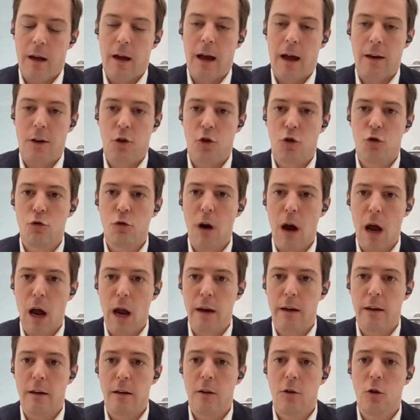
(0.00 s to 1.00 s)
had
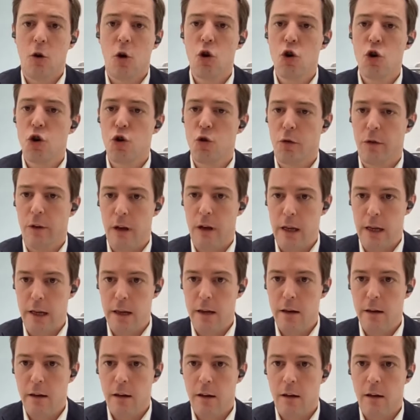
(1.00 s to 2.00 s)
tried
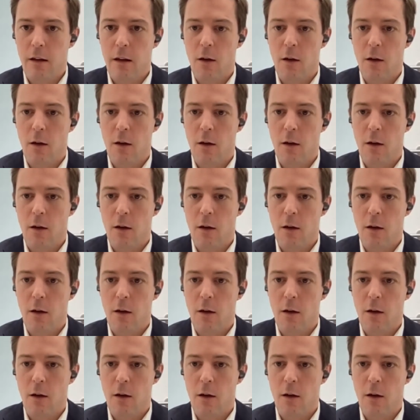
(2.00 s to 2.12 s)
cautiously,